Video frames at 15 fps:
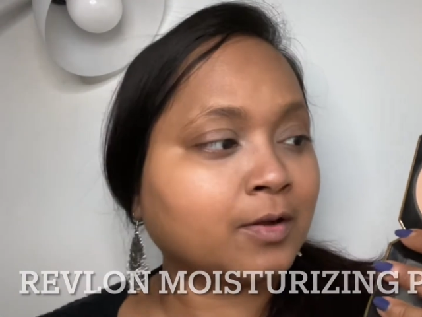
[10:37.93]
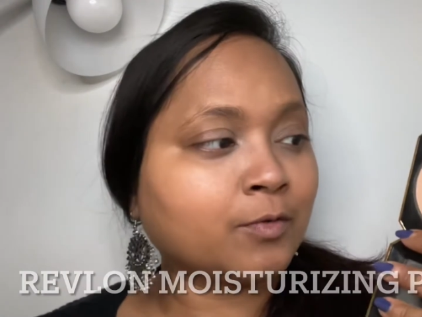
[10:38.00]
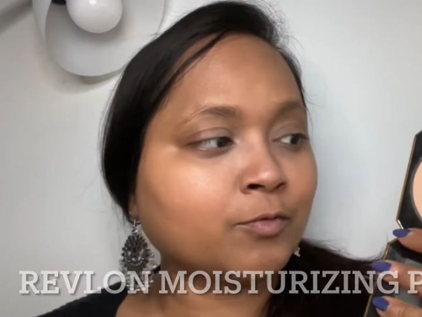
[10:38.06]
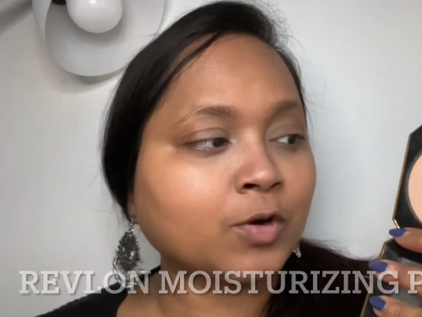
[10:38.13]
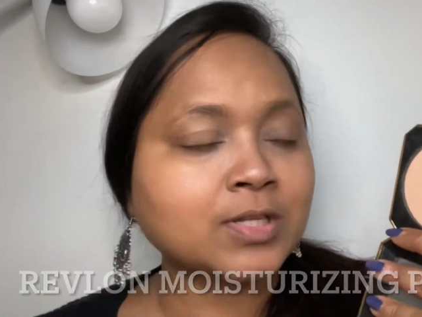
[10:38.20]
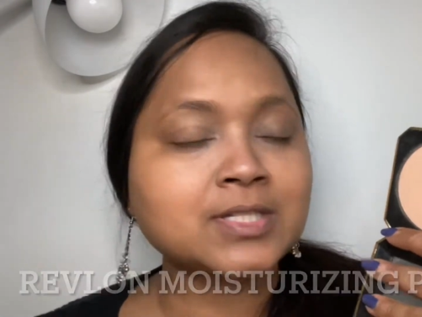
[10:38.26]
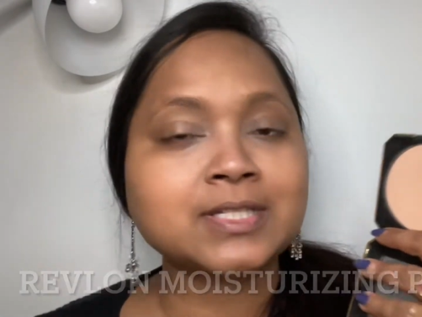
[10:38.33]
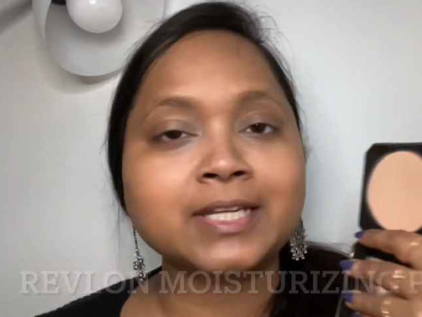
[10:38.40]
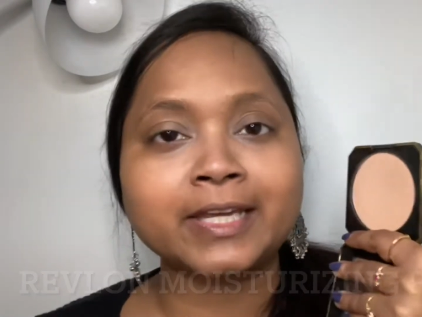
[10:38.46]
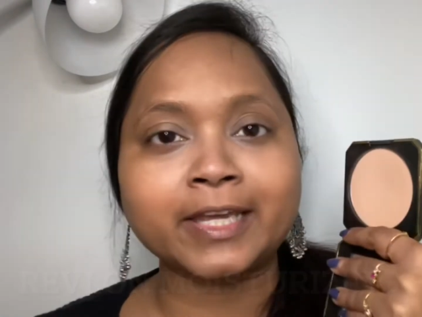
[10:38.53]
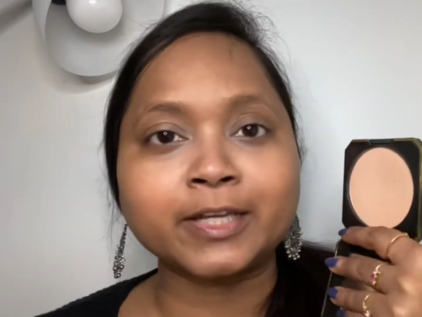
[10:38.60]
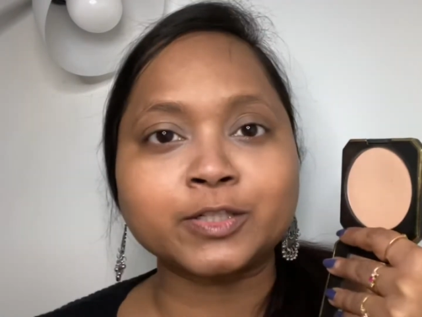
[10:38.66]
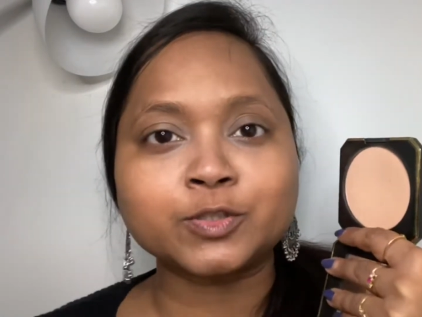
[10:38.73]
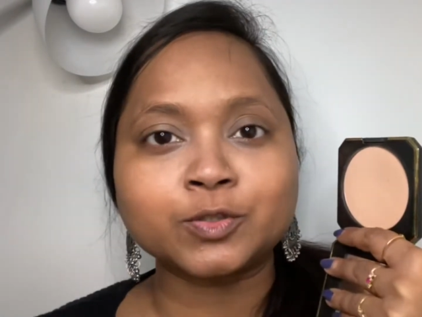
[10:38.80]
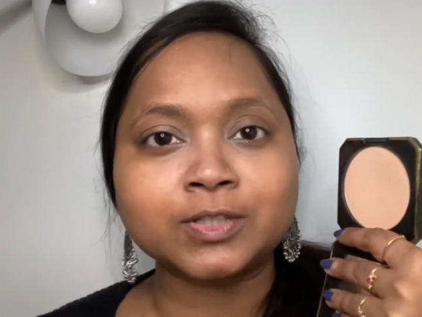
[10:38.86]
was
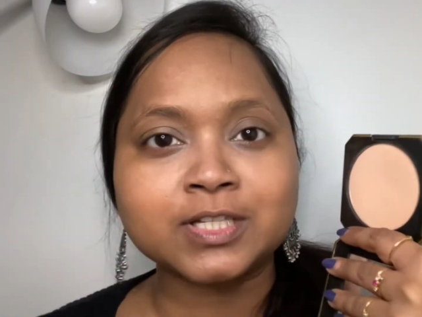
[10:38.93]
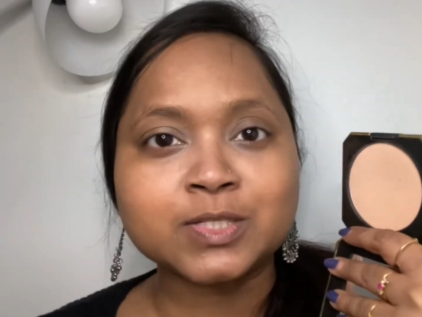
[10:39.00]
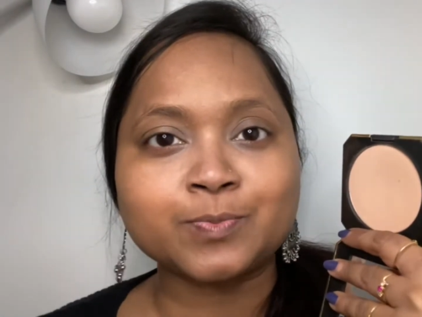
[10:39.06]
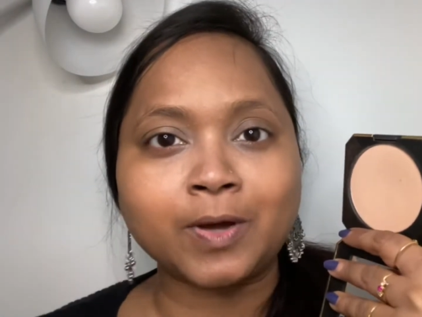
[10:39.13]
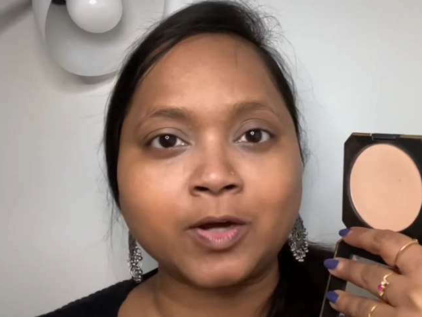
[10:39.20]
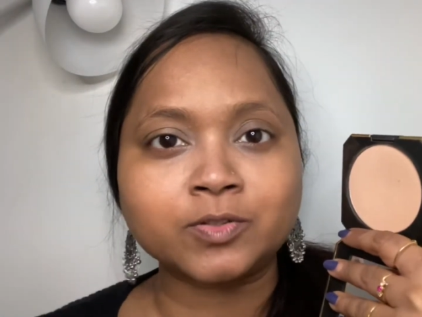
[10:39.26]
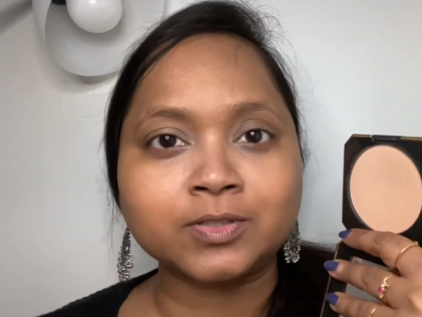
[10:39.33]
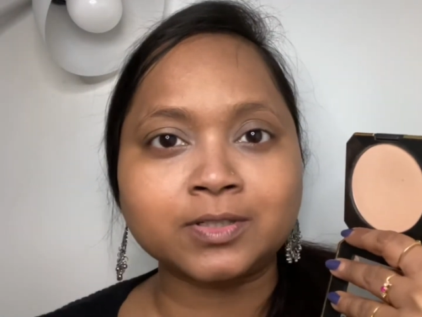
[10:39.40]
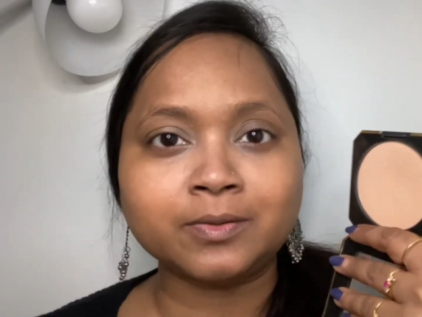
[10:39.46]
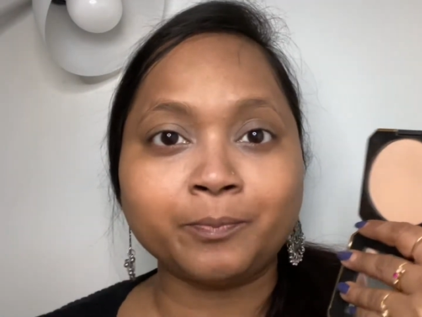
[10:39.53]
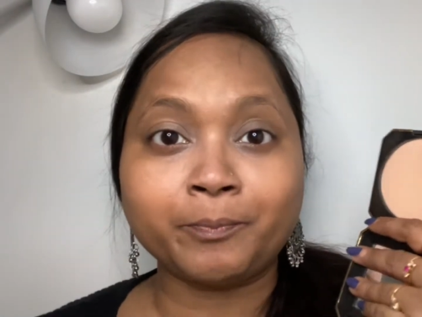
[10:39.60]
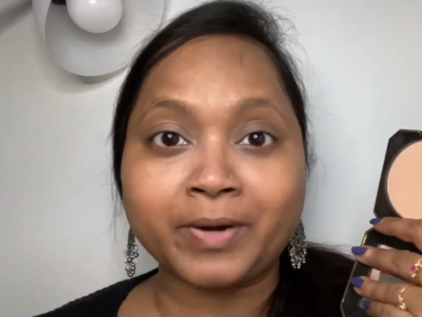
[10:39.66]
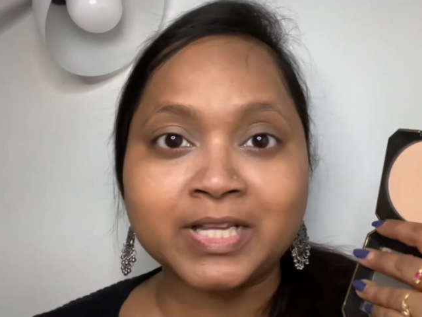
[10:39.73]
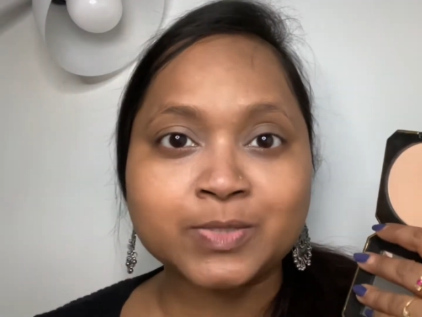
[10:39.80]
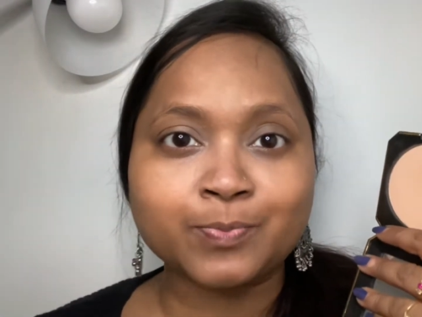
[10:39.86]
sticking to this powder,
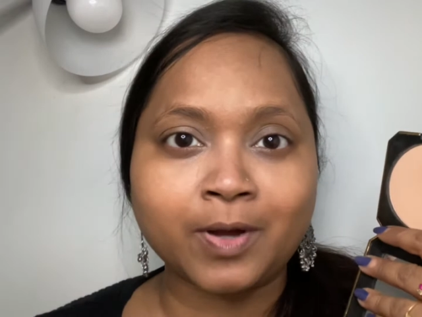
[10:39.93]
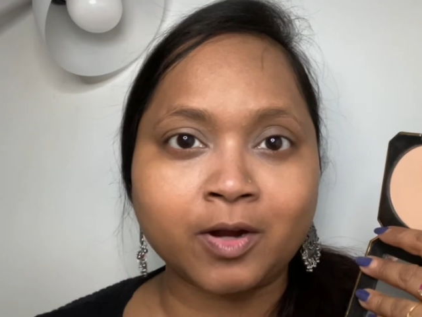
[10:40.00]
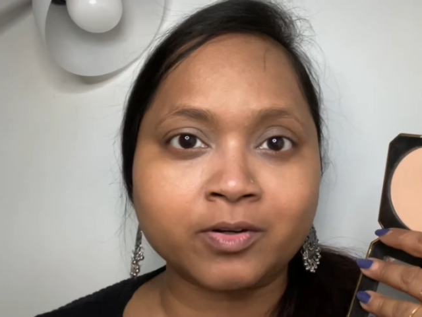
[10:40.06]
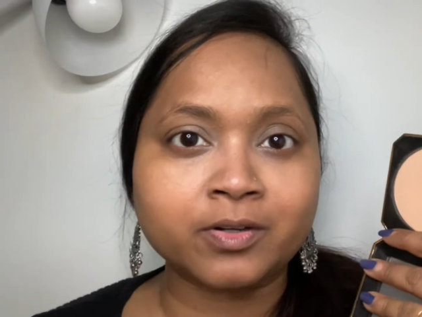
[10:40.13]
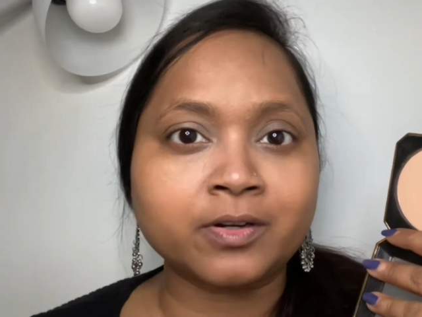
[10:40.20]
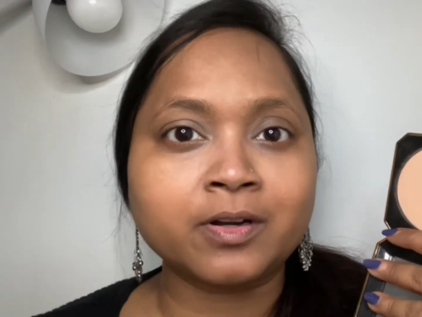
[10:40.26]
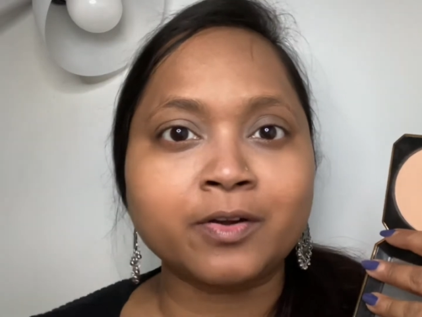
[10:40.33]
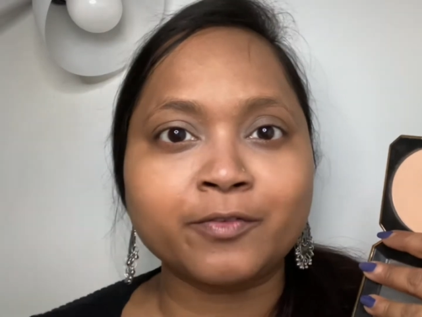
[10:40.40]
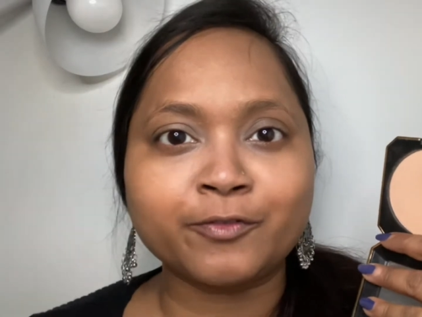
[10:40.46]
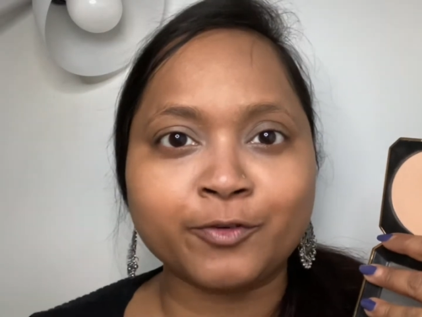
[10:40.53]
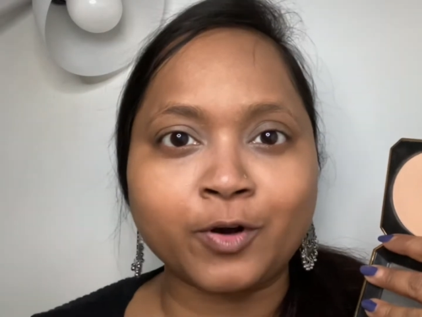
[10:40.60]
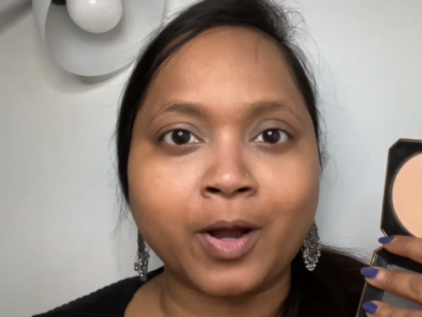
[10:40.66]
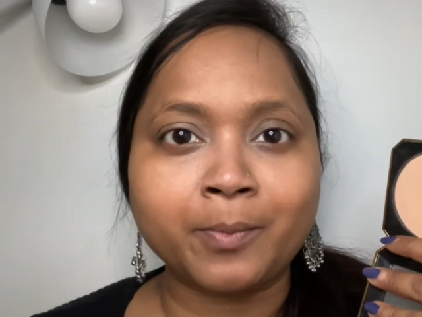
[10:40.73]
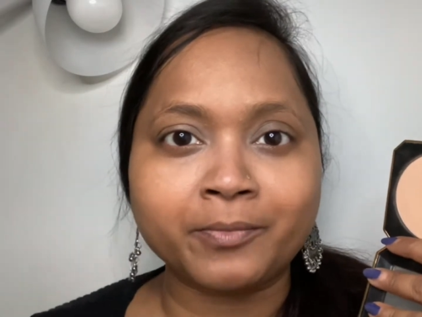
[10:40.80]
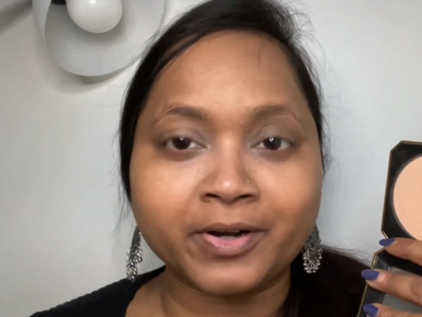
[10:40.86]
press powder
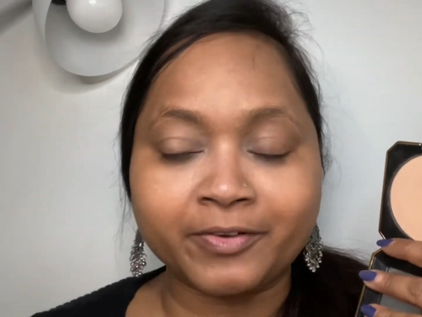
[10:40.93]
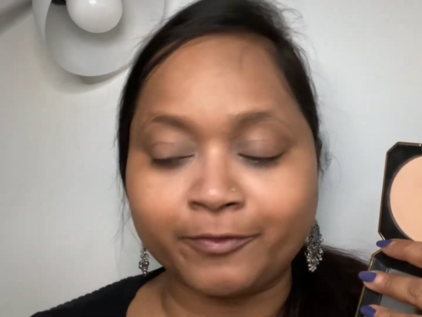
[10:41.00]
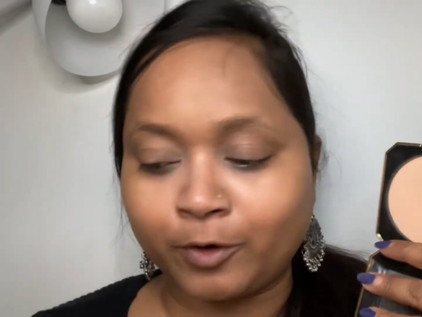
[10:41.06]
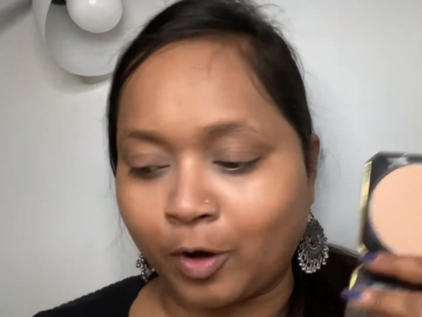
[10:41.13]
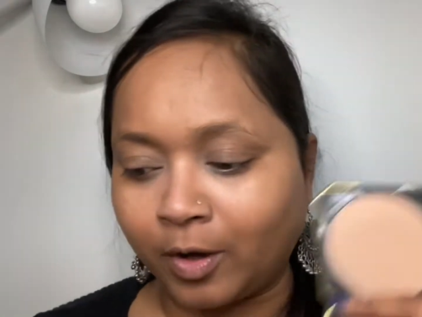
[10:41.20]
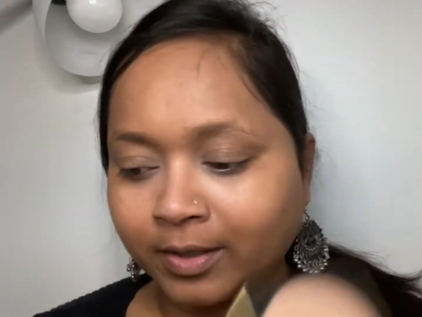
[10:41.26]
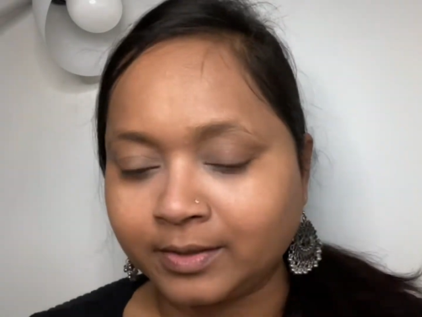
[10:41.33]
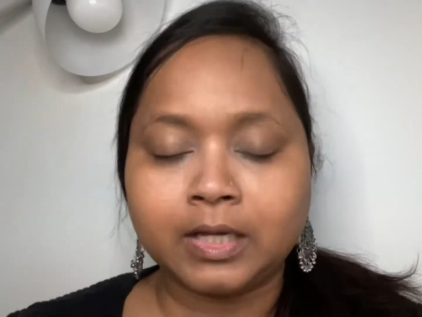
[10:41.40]
from Revlon,